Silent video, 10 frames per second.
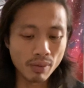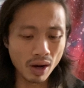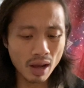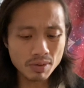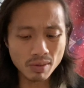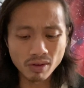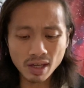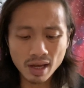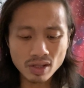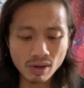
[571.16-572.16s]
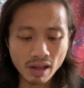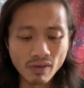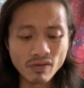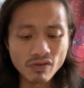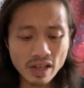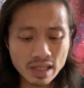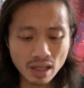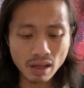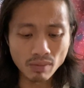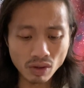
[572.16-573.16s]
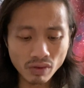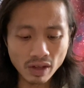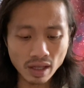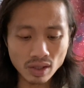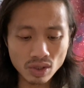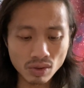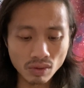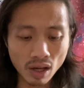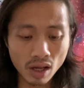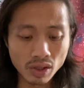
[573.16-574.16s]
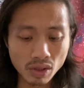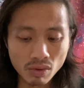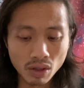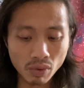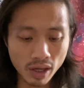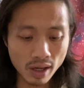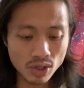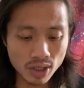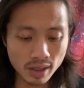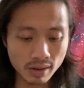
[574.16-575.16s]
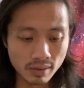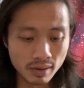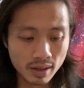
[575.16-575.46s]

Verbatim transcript: Perhaps some of you guys are even physically moving to a new location.